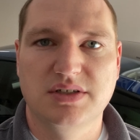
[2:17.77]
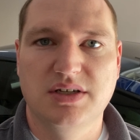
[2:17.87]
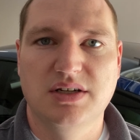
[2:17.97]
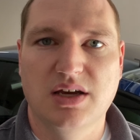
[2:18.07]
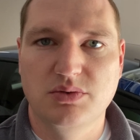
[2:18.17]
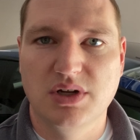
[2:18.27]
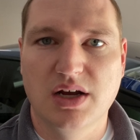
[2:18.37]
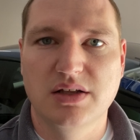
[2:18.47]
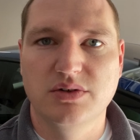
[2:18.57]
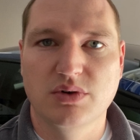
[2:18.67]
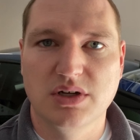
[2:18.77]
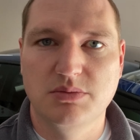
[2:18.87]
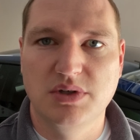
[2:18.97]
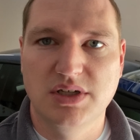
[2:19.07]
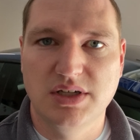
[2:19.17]
and I would highly
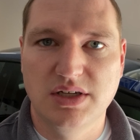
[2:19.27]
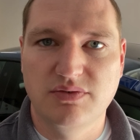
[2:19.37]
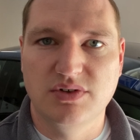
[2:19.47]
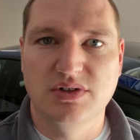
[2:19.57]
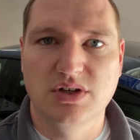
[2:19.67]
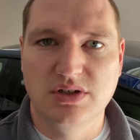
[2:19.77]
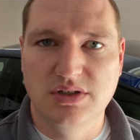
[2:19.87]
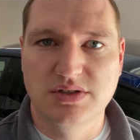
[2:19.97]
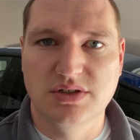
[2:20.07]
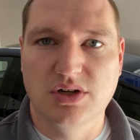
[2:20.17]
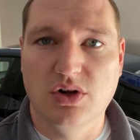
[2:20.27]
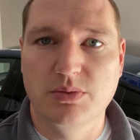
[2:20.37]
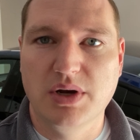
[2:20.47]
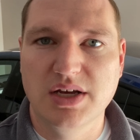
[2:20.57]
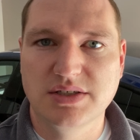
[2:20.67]
recommend it if it is at all
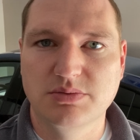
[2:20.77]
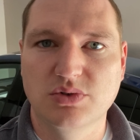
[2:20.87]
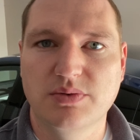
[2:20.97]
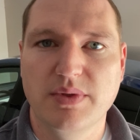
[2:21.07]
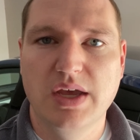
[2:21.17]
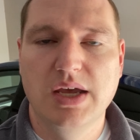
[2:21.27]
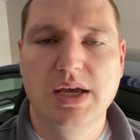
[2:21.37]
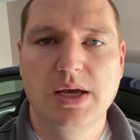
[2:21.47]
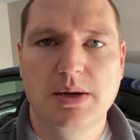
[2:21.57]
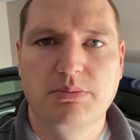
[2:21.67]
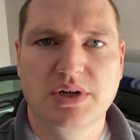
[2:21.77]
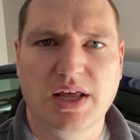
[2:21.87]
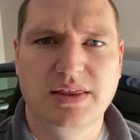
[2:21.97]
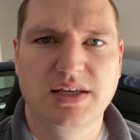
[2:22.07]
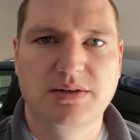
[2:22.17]
possible. But I
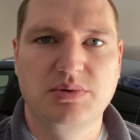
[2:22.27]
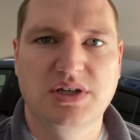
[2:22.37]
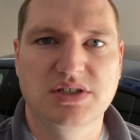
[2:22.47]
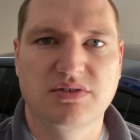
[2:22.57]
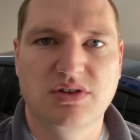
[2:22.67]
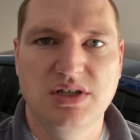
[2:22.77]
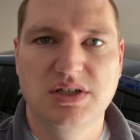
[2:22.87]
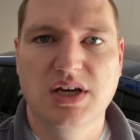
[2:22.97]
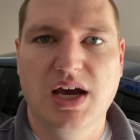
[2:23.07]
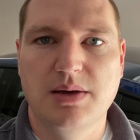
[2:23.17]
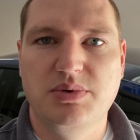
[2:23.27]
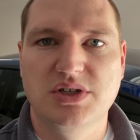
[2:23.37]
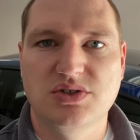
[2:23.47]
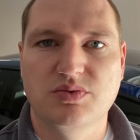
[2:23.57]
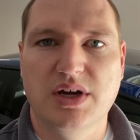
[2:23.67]
think because of the
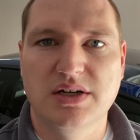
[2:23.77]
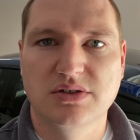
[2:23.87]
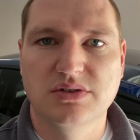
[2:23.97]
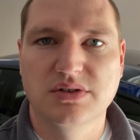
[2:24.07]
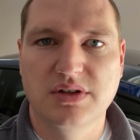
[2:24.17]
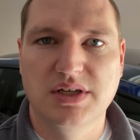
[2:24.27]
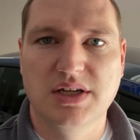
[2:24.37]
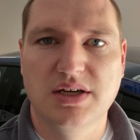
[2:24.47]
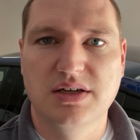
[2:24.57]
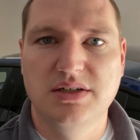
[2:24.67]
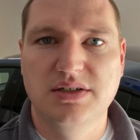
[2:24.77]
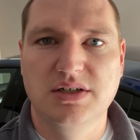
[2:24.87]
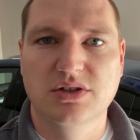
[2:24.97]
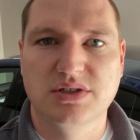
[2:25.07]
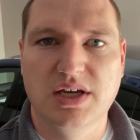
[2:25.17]
high-pitched rattle that I need to get
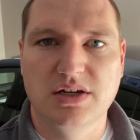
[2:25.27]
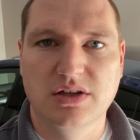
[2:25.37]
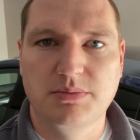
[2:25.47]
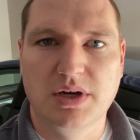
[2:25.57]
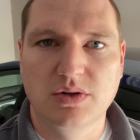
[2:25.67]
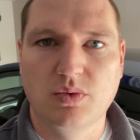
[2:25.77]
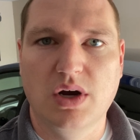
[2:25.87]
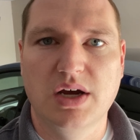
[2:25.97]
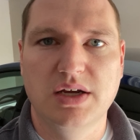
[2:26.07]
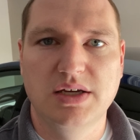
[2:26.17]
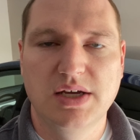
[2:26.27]
looked at on the Model Y,